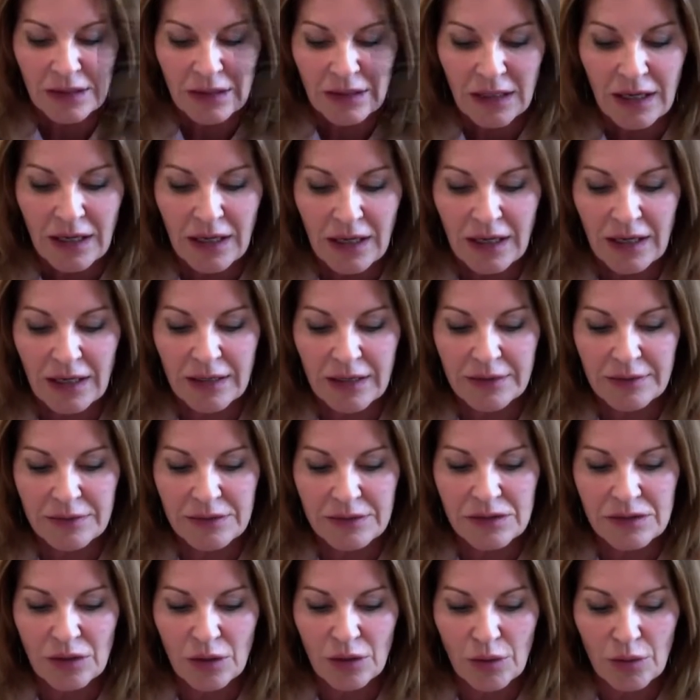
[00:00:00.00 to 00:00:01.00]

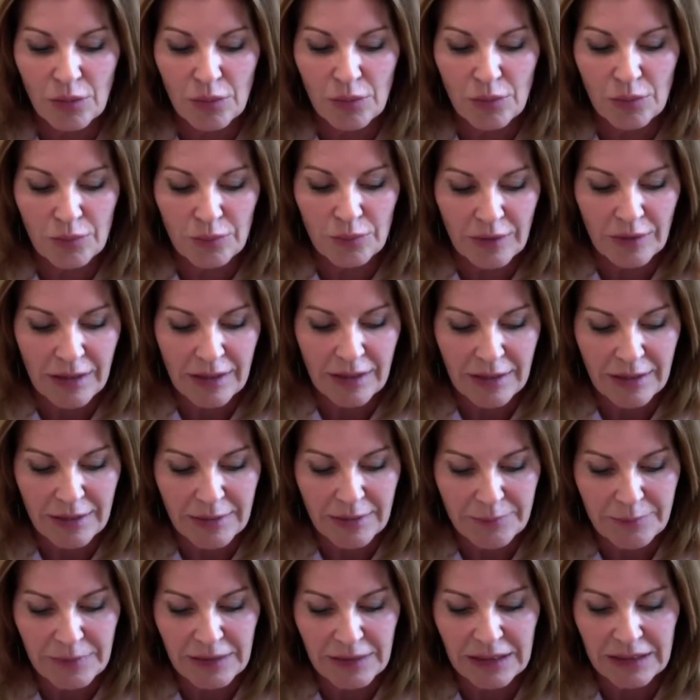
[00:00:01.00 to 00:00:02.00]
So
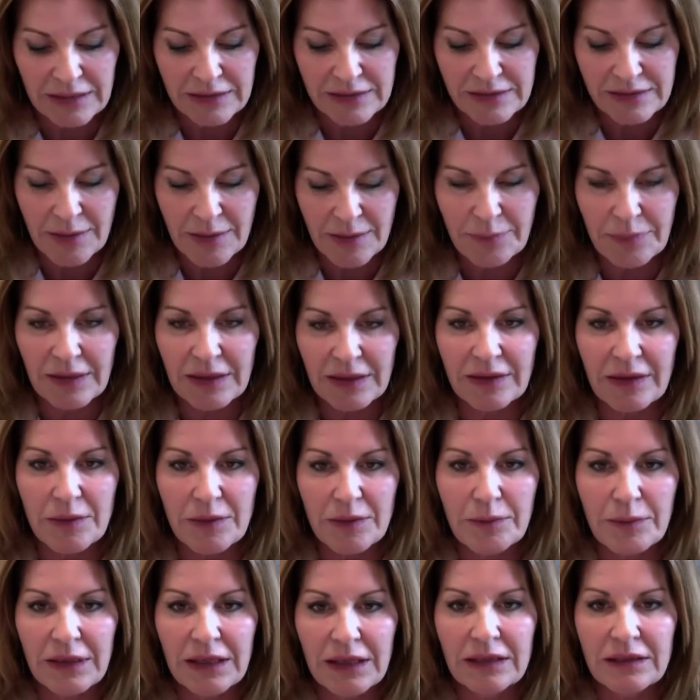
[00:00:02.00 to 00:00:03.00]
it is something
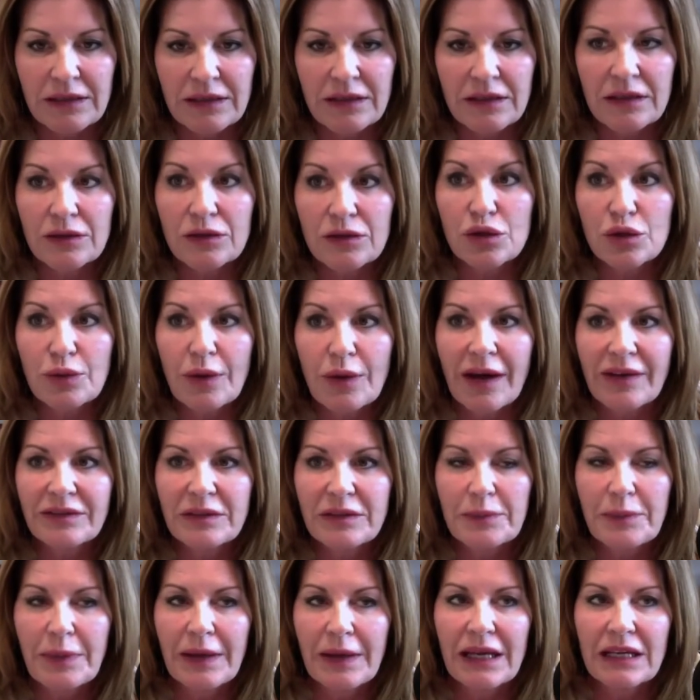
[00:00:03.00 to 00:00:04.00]
that men do have to pay